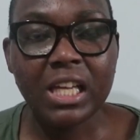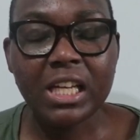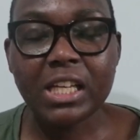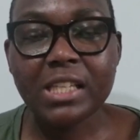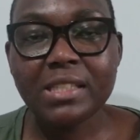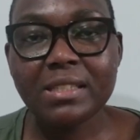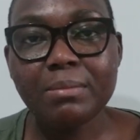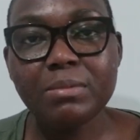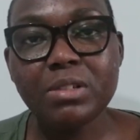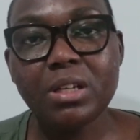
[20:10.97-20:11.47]

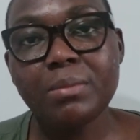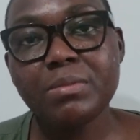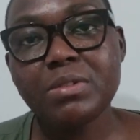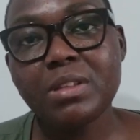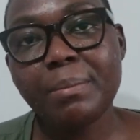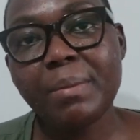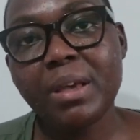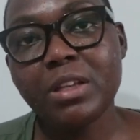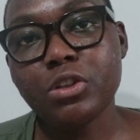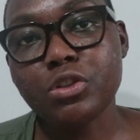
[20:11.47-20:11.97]
Because sometimes
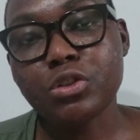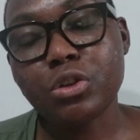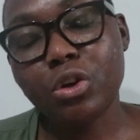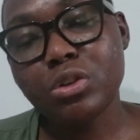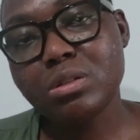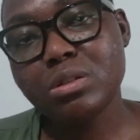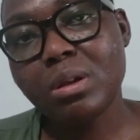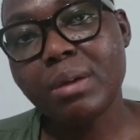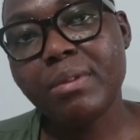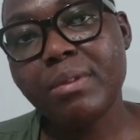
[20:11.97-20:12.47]
they may just
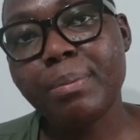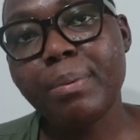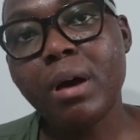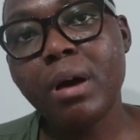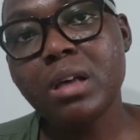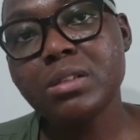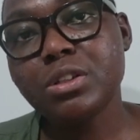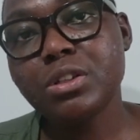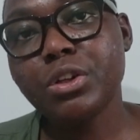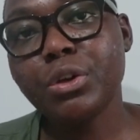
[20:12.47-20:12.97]
contact the
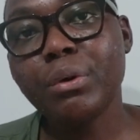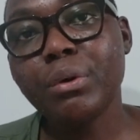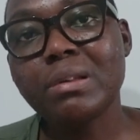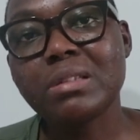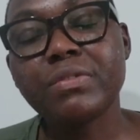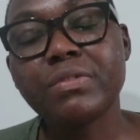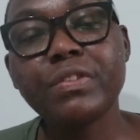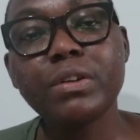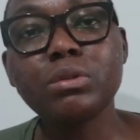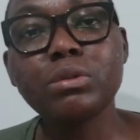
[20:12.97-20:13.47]
person who
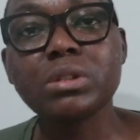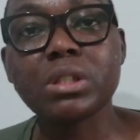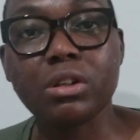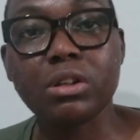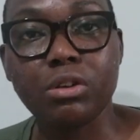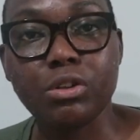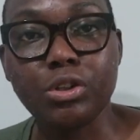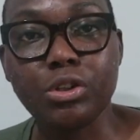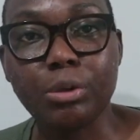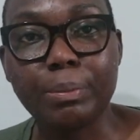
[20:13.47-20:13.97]
has filled
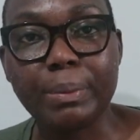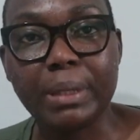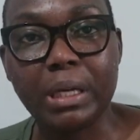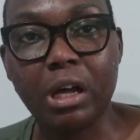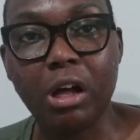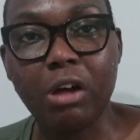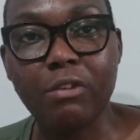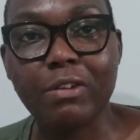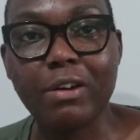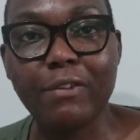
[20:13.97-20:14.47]
it on your
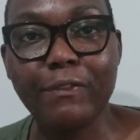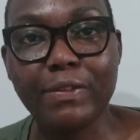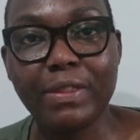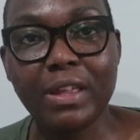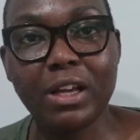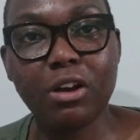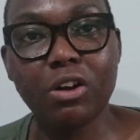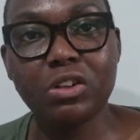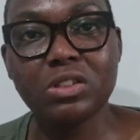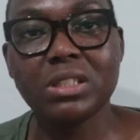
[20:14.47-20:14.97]
behalf rather
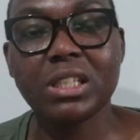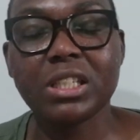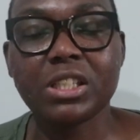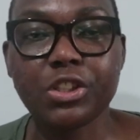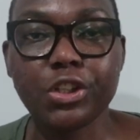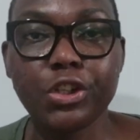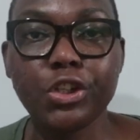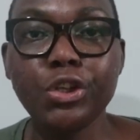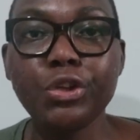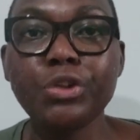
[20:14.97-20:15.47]
than
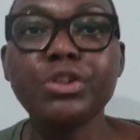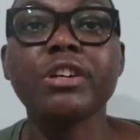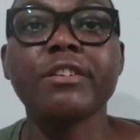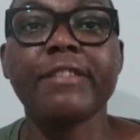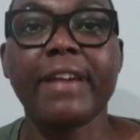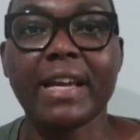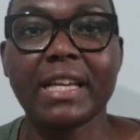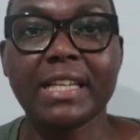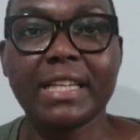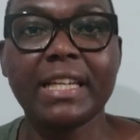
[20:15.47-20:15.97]
contacting you
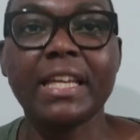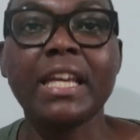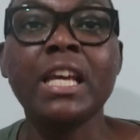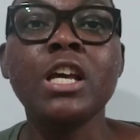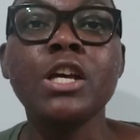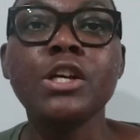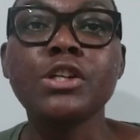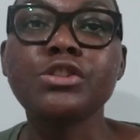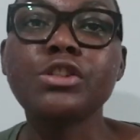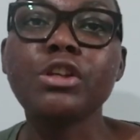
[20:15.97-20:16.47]
directly.
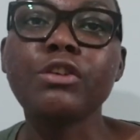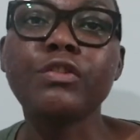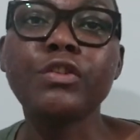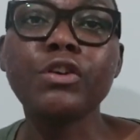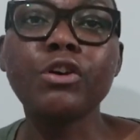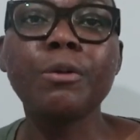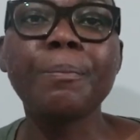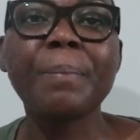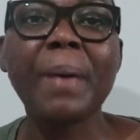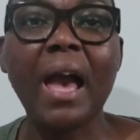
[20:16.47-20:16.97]
So if
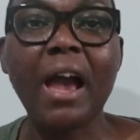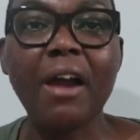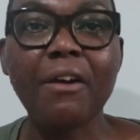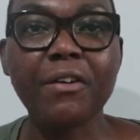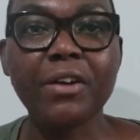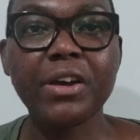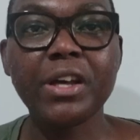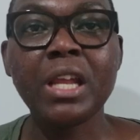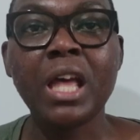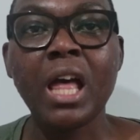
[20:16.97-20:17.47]
you're a
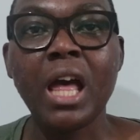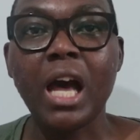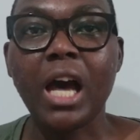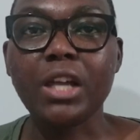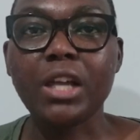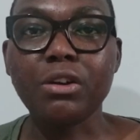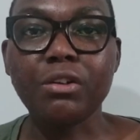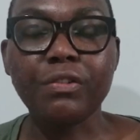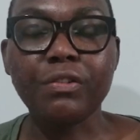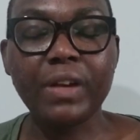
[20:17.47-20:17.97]
parent
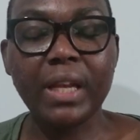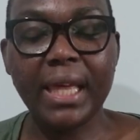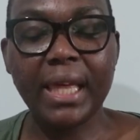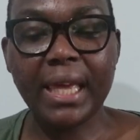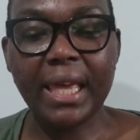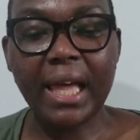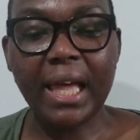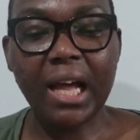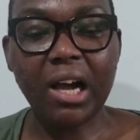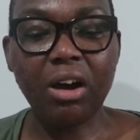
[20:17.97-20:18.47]
and you're
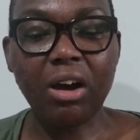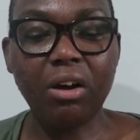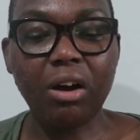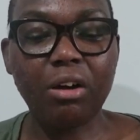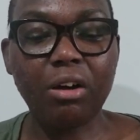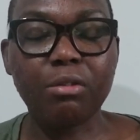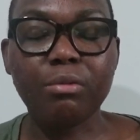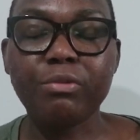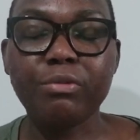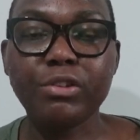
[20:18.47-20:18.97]
filling it
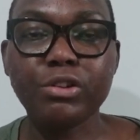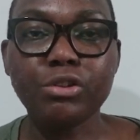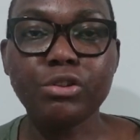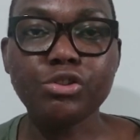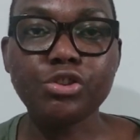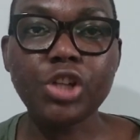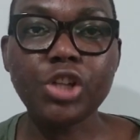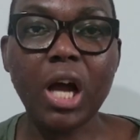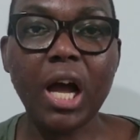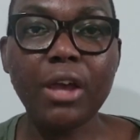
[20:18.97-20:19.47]
out for your
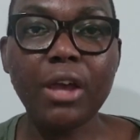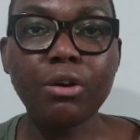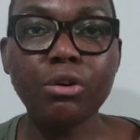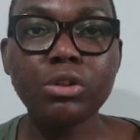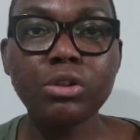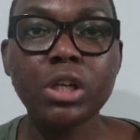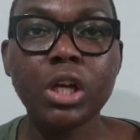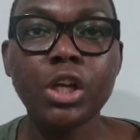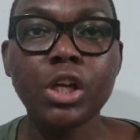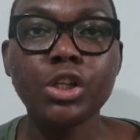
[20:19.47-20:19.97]

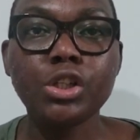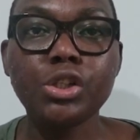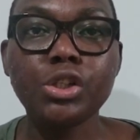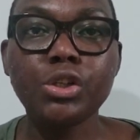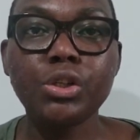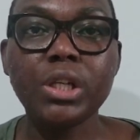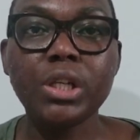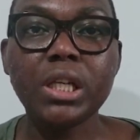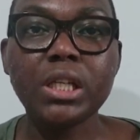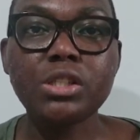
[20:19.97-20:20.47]
child,
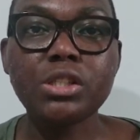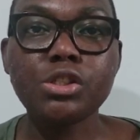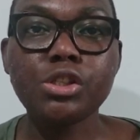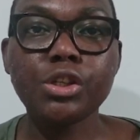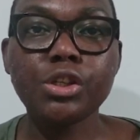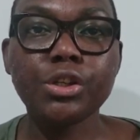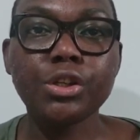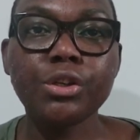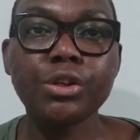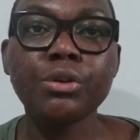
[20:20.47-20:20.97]
you need
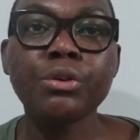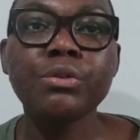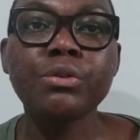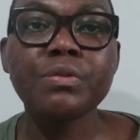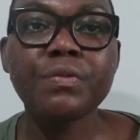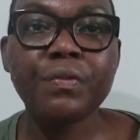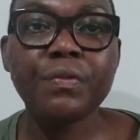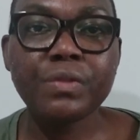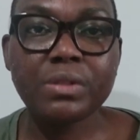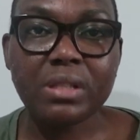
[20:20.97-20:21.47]
to
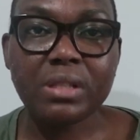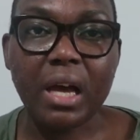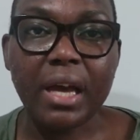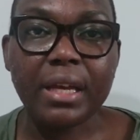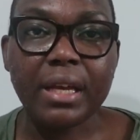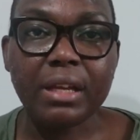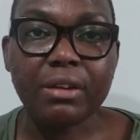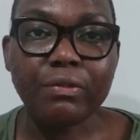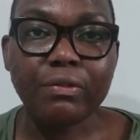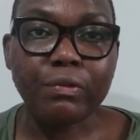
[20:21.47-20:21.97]

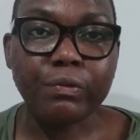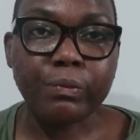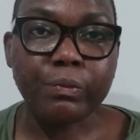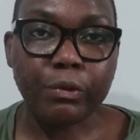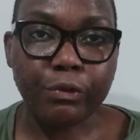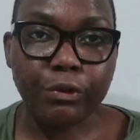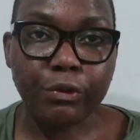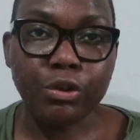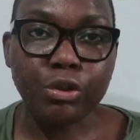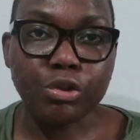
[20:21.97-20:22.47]
sign it
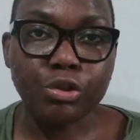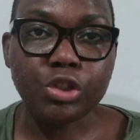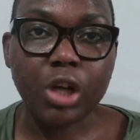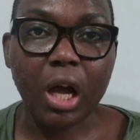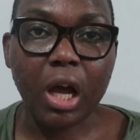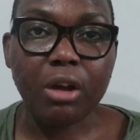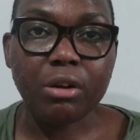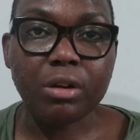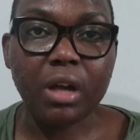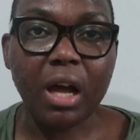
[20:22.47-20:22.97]
for your
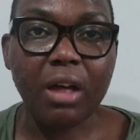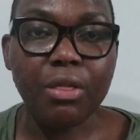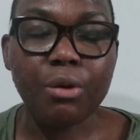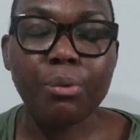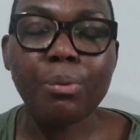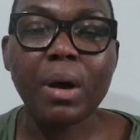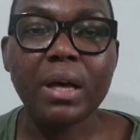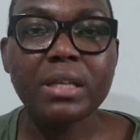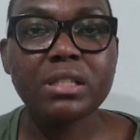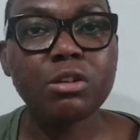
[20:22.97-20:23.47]
child.
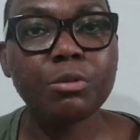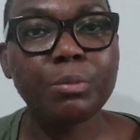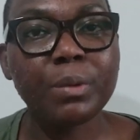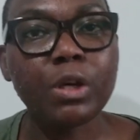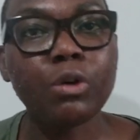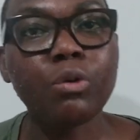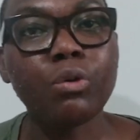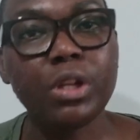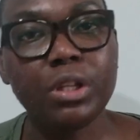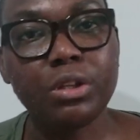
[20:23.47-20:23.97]
Otherwise, they'll
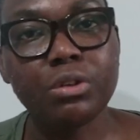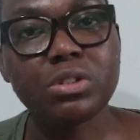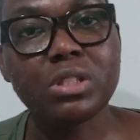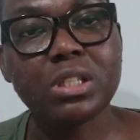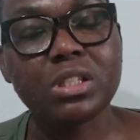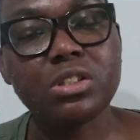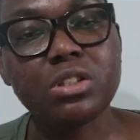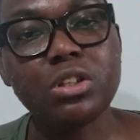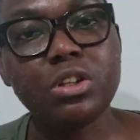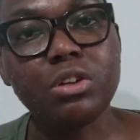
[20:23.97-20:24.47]
be calling your
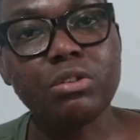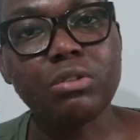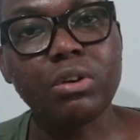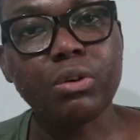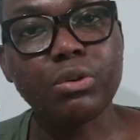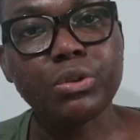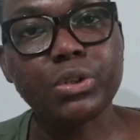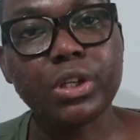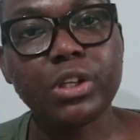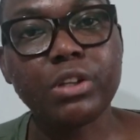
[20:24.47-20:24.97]

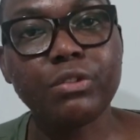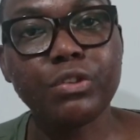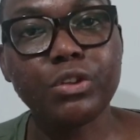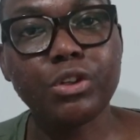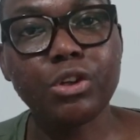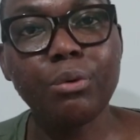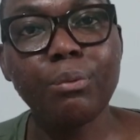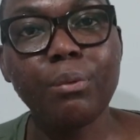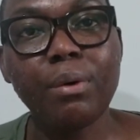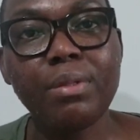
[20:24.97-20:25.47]
16-year-old. And if you
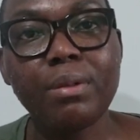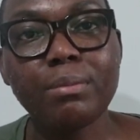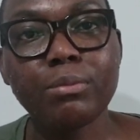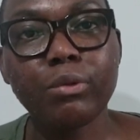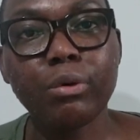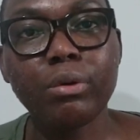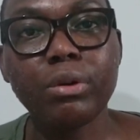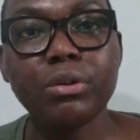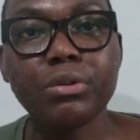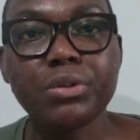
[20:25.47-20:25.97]
don't want them
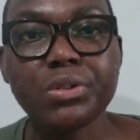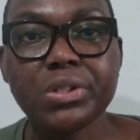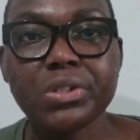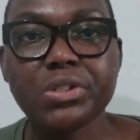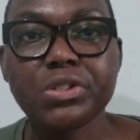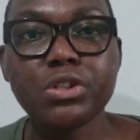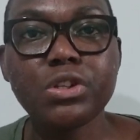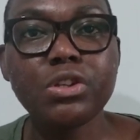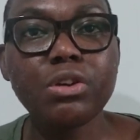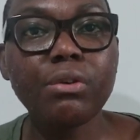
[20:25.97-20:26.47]
calling your
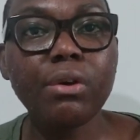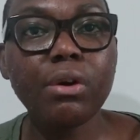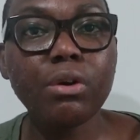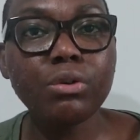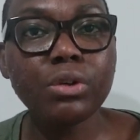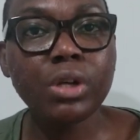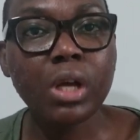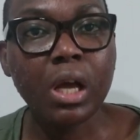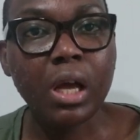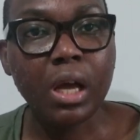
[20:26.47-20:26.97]

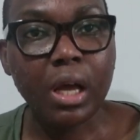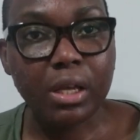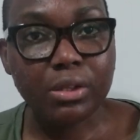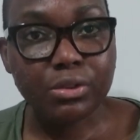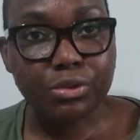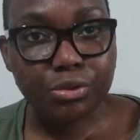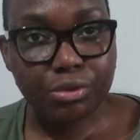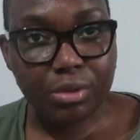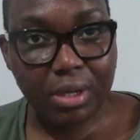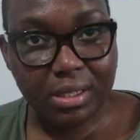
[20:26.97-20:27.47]
16-year-old
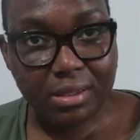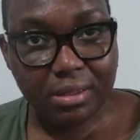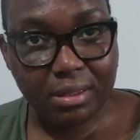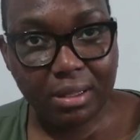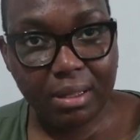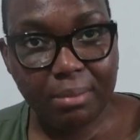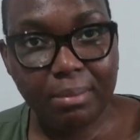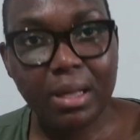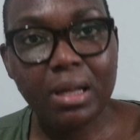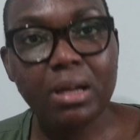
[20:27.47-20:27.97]
and
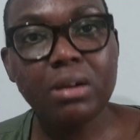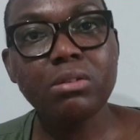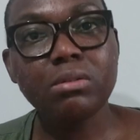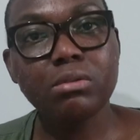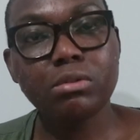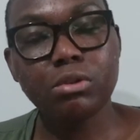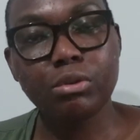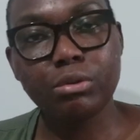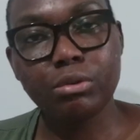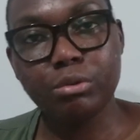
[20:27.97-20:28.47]
stressing them out,
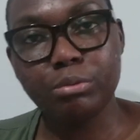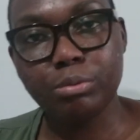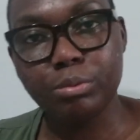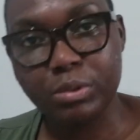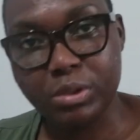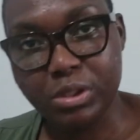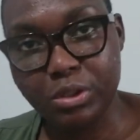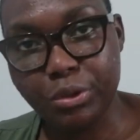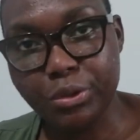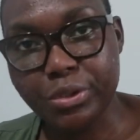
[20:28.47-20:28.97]

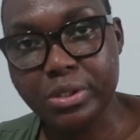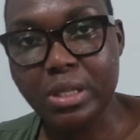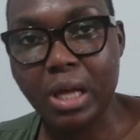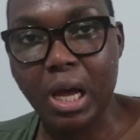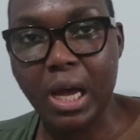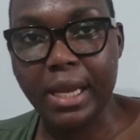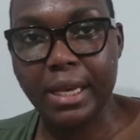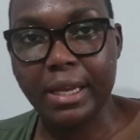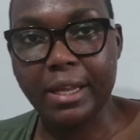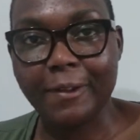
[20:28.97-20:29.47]
so you
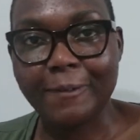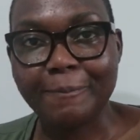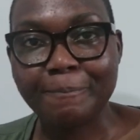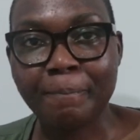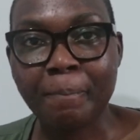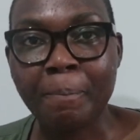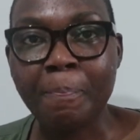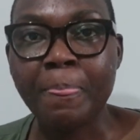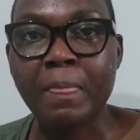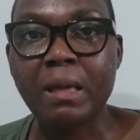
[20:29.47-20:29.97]
sign it,
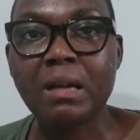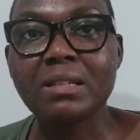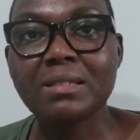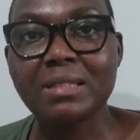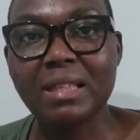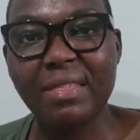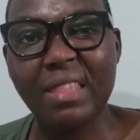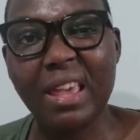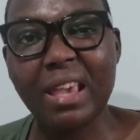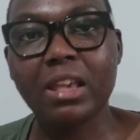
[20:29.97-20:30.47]

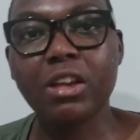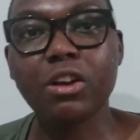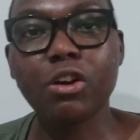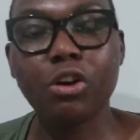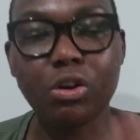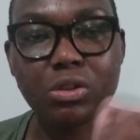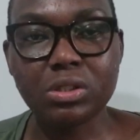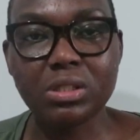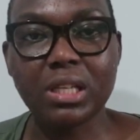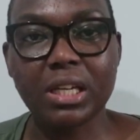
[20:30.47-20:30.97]
because then they can
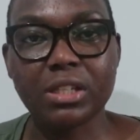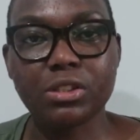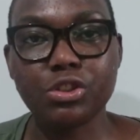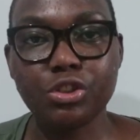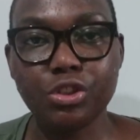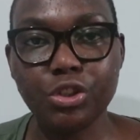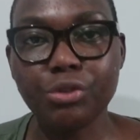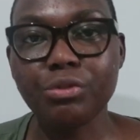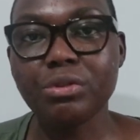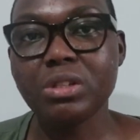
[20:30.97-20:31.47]

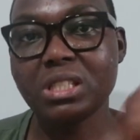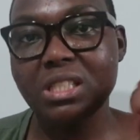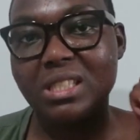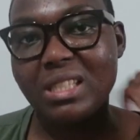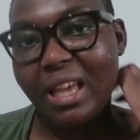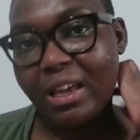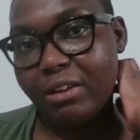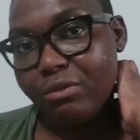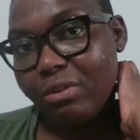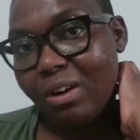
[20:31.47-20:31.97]
contact you
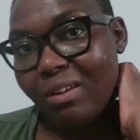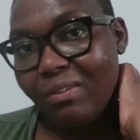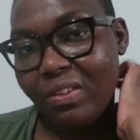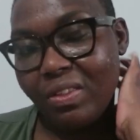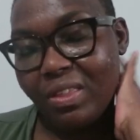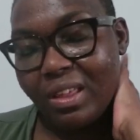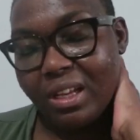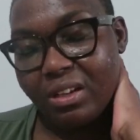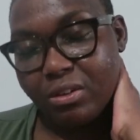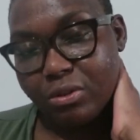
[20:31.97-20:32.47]
instead
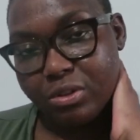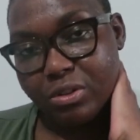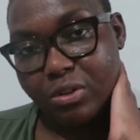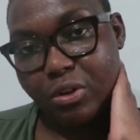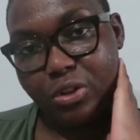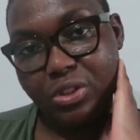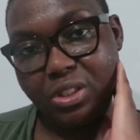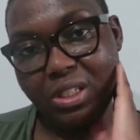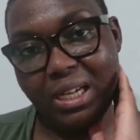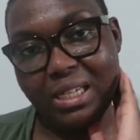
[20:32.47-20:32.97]
rather than just
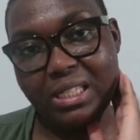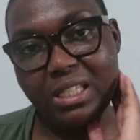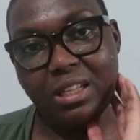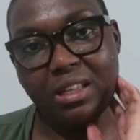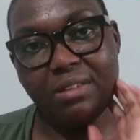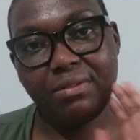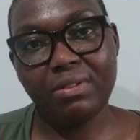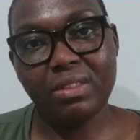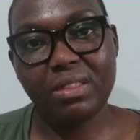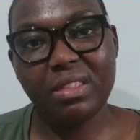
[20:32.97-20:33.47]

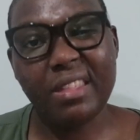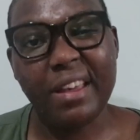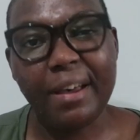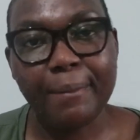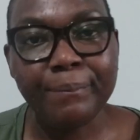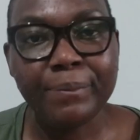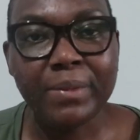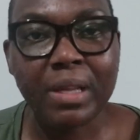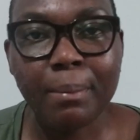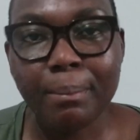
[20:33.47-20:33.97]
contacting
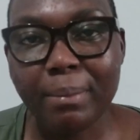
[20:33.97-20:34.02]
them.